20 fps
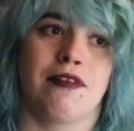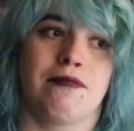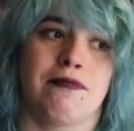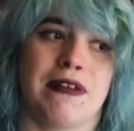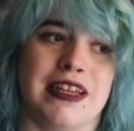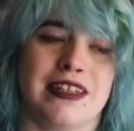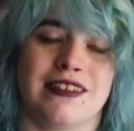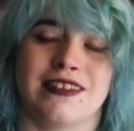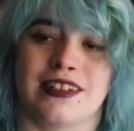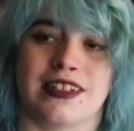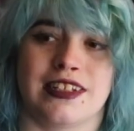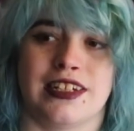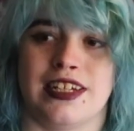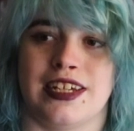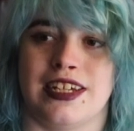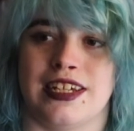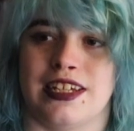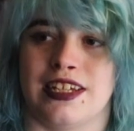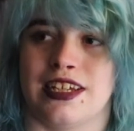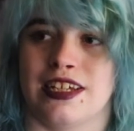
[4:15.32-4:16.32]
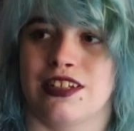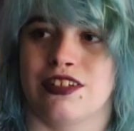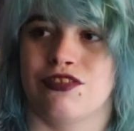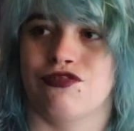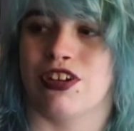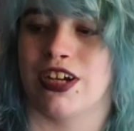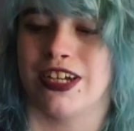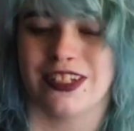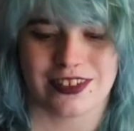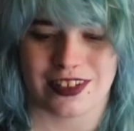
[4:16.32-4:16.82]
basically,
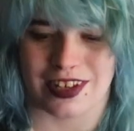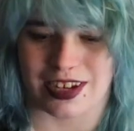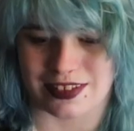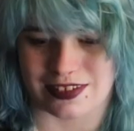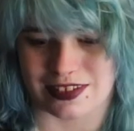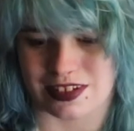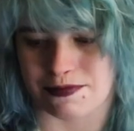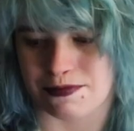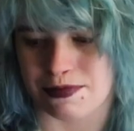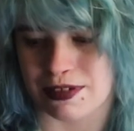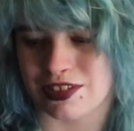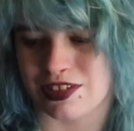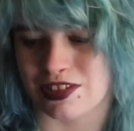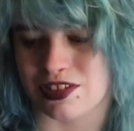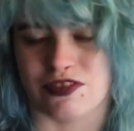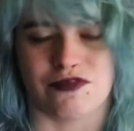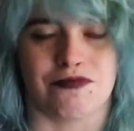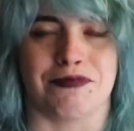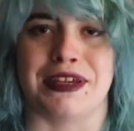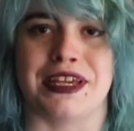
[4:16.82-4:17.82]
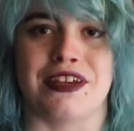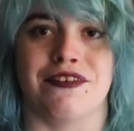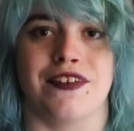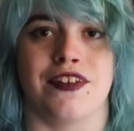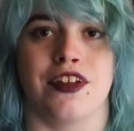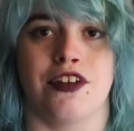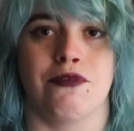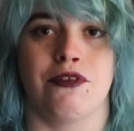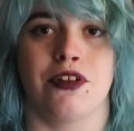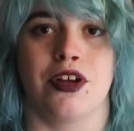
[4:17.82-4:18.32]
tricyclic antidepressants for me are a
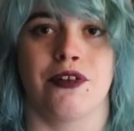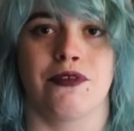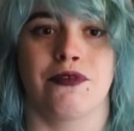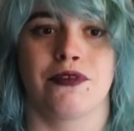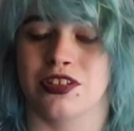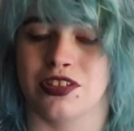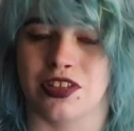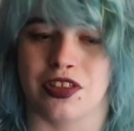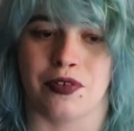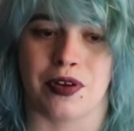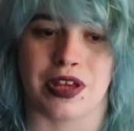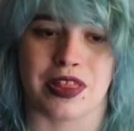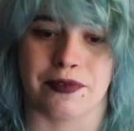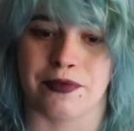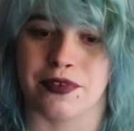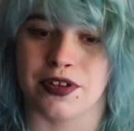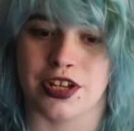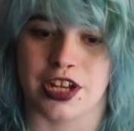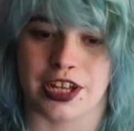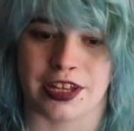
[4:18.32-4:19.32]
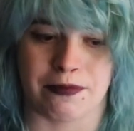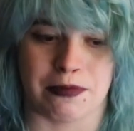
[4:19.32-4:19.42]
no-no. This is the way they work.